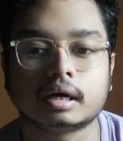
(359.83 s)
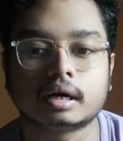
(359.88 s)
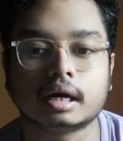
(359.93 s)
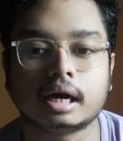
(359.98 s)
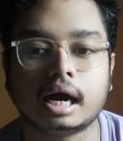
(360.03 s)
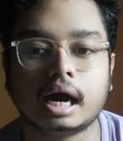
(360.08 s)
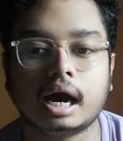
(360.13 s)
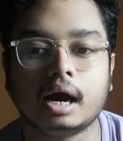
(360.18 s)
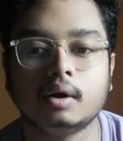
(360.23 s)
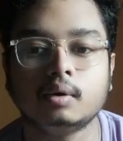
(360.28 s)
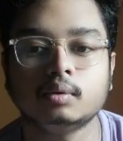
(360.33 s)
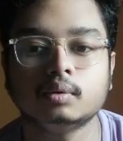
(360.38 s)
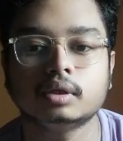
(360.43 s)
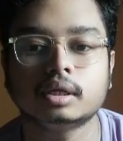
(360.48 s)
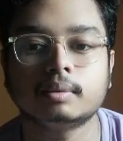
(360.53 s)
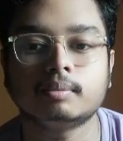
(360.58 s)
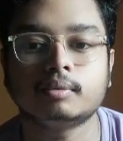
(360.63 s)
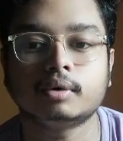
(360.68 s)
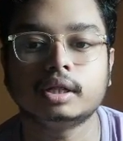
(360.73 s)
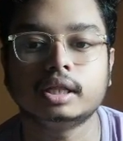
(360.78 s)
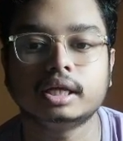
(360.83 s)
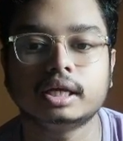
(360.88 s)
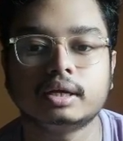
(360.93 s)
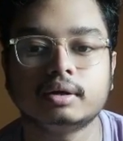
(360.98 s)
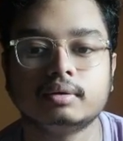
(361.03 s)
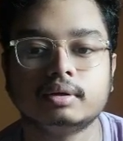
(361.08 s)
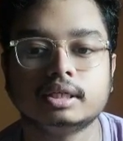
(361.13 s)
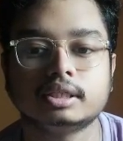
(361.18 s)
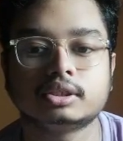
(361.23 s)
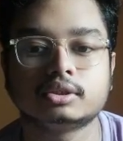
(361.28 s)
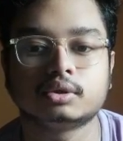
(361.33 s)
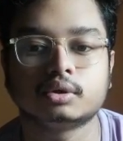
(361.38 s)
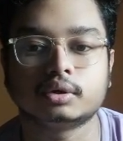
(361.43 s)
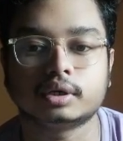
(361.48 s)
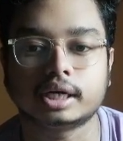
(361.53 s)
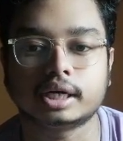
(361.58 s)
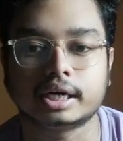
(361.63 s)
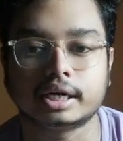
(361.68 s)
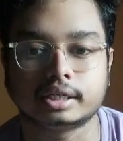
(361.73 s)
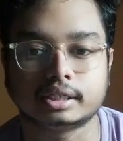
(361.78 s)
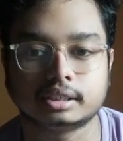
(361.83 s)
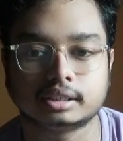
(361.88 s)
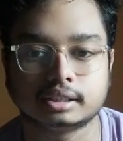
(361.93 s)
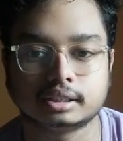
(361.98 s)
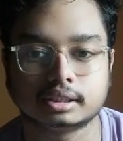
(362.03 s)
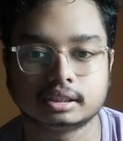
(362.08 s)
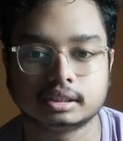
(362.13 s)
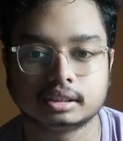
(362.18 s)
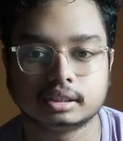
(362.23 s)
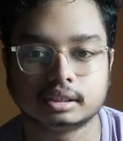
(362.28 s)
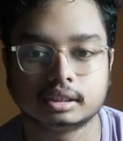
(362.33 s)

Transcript: how the molecule is rotates.